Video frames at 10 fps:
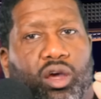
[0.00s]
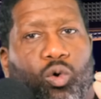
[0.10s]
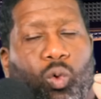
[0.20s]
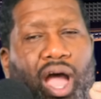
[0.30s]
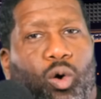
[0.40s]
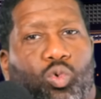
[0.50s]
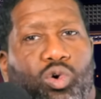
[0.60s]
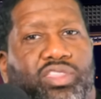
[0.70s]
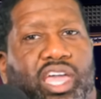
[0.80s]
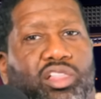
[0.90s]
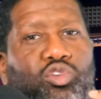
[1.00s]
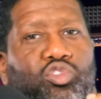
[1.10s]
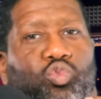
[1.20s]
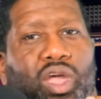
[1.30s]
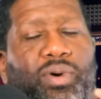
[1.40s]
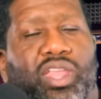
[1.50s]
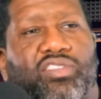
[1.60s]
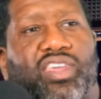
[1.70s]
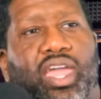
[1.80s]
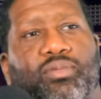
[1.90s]
why would they lose weight? But at
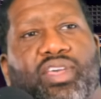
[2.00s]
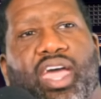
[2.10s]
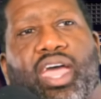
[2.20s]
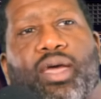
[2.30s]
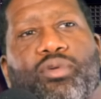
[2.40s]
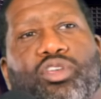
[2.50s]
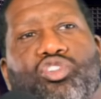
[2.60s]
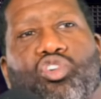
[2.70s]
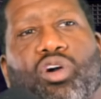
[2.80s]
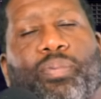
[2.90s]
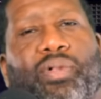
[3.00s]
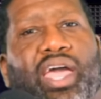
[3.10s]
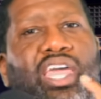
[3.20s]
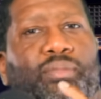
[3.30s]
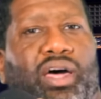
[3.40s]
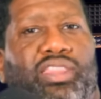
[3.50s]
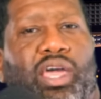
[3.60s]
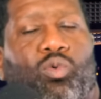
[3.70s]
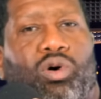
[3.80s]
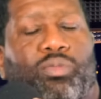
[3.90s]
the same time, you'll complain about
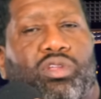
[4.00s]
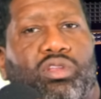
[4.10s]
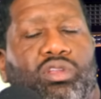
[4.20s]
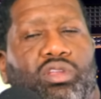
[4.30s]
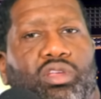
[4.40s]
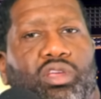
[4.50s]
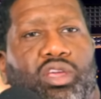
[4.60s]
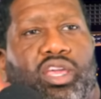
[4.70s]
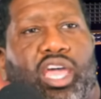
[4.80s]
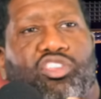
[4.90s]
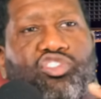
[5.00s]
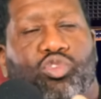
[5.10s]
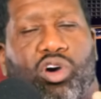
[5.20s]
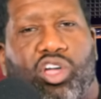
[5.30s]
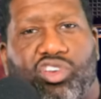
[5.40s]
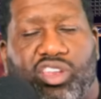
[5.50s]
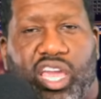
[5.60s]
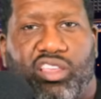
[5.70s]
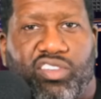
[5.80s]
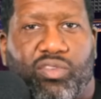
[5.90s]
that woman at
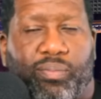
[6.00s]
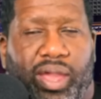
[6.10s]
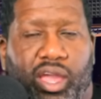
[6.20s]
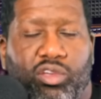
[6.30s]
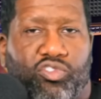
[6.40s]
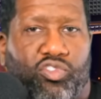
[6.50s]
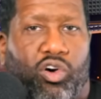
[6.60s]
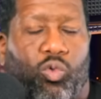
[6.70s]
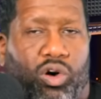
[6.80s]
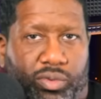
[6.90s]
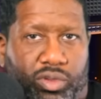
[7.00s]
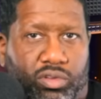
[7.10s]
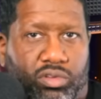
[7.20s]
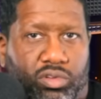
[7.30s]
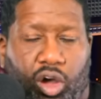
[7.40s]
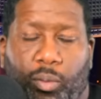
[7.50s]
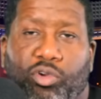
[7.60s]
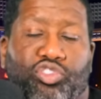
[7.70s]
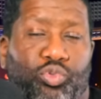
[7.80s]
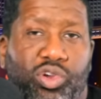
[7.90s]
297 pounds for a woman, almost